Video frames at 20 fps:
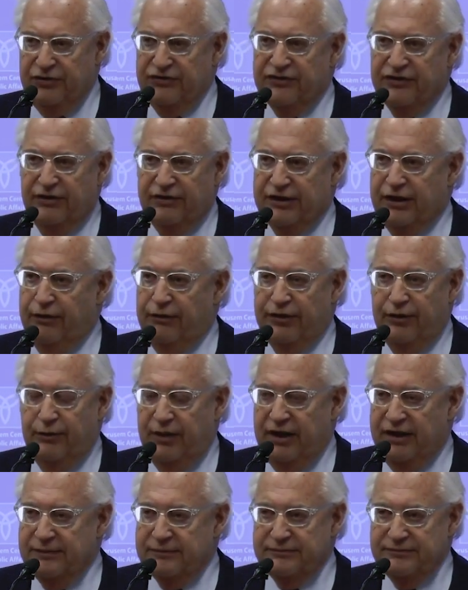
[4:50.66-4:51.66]
These issues aren't
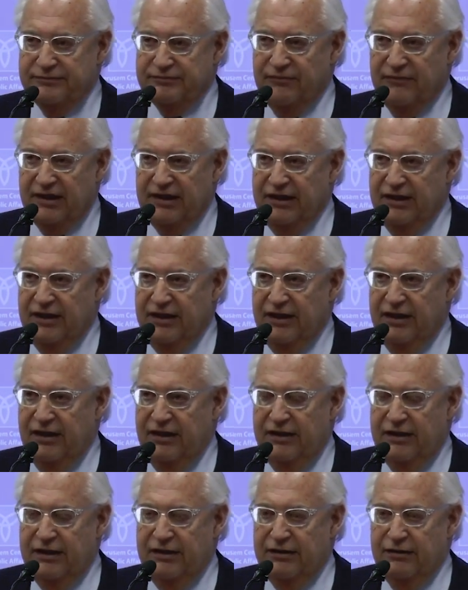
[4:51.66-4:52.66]
going away.
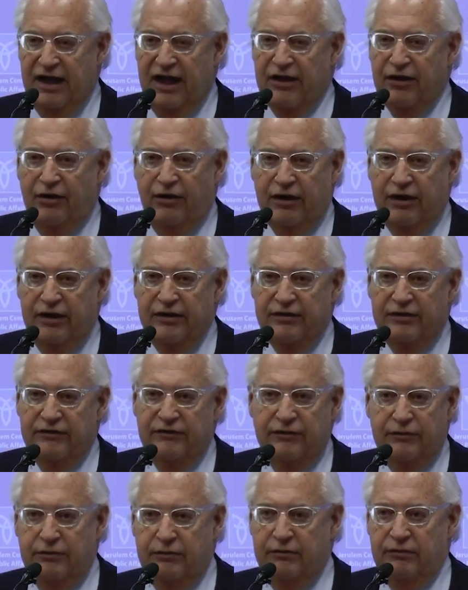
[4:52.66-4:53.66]
They're not
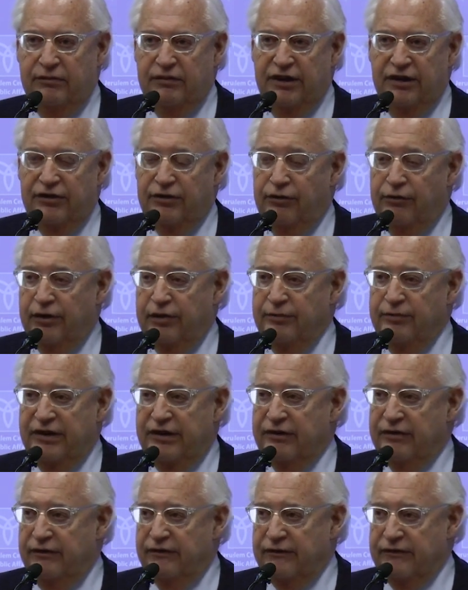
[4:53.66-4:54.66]
hard to
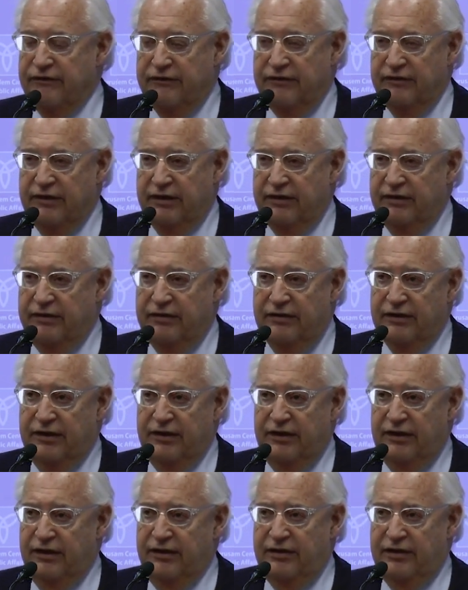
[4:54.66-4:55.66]
ignore because
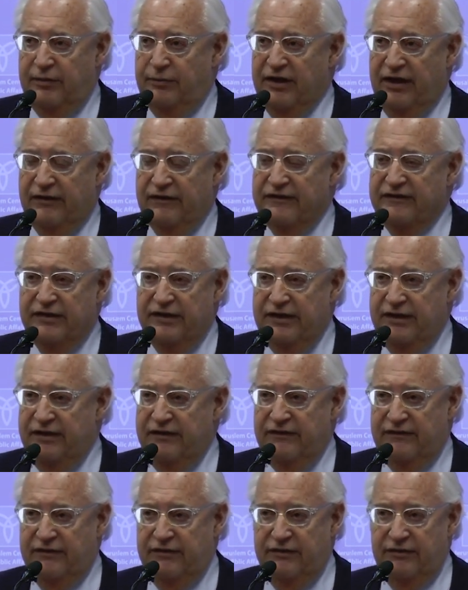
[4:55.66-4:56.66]
the
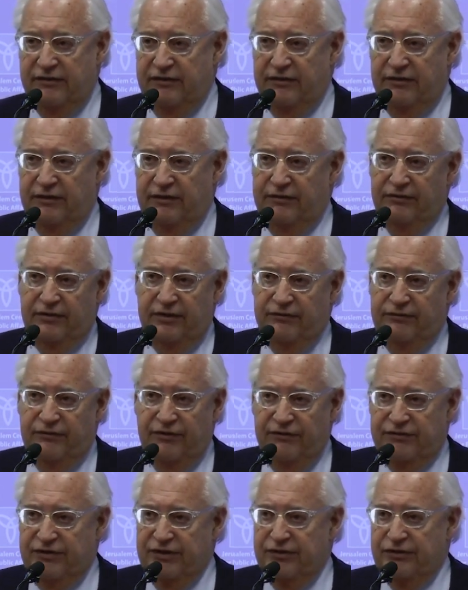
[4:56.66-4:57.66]
Palestinians
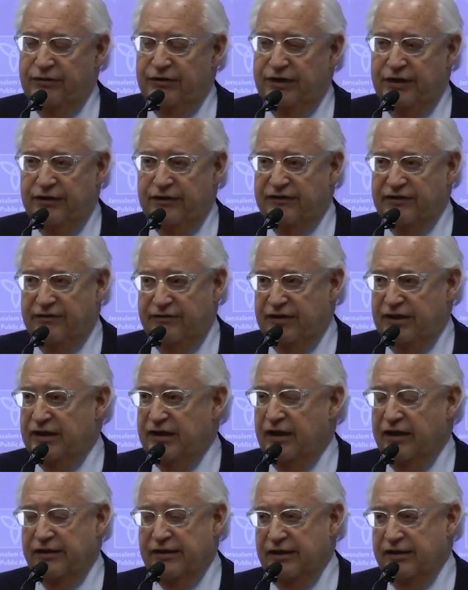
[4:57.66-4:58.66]
in 52 years
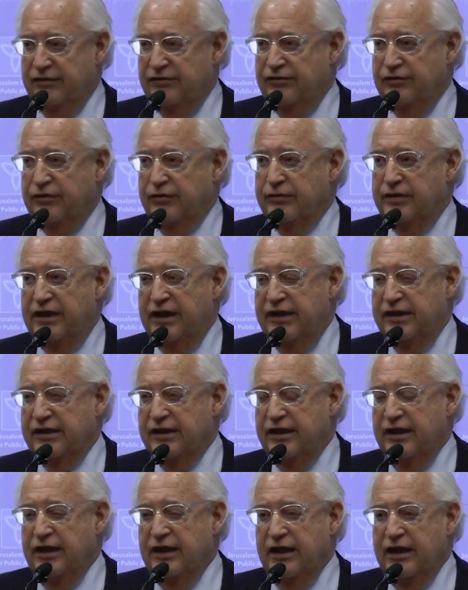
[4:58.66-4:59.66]
have done nothing to
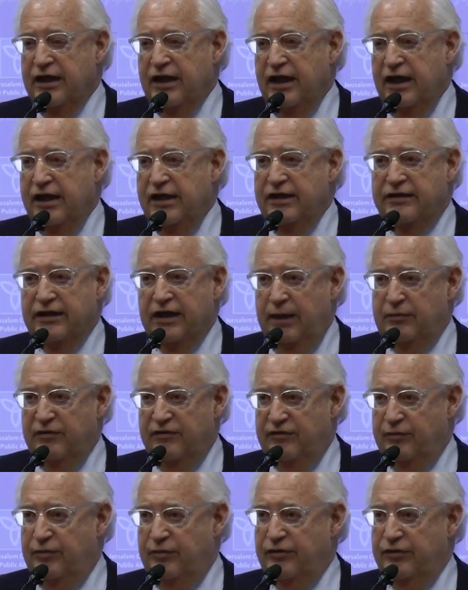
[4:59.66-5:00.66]
create any
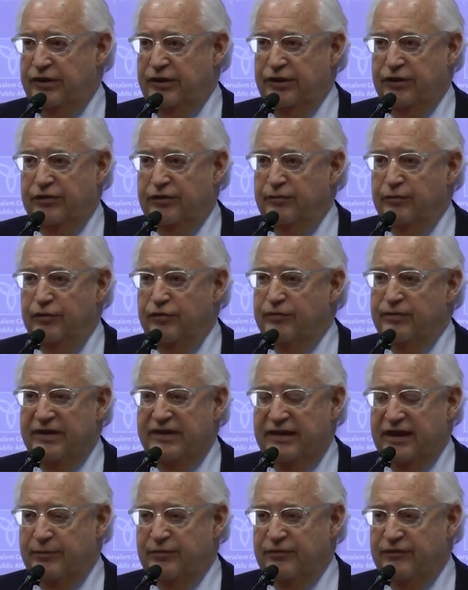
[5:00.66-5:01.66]
type of a political
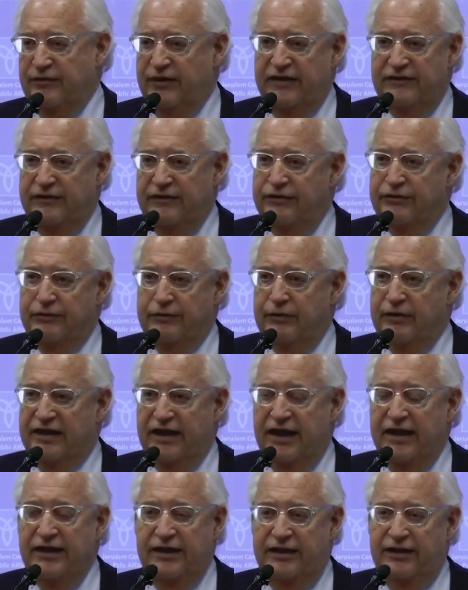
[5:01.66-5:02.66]
movement that provides
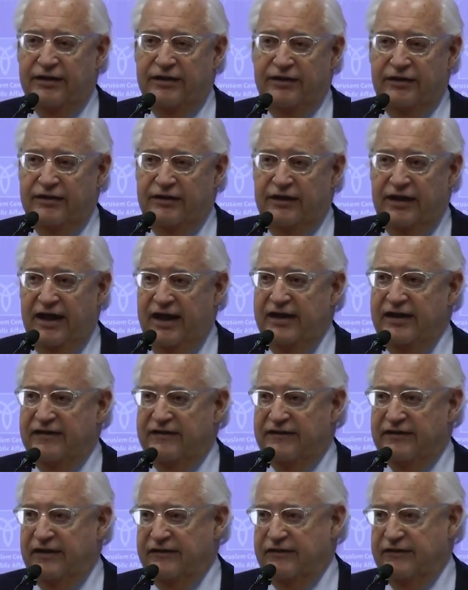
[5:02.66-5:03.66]
Israel with any
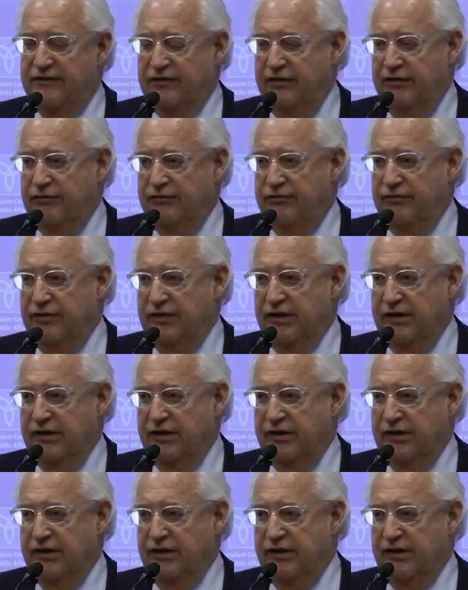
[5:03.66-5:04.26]
sense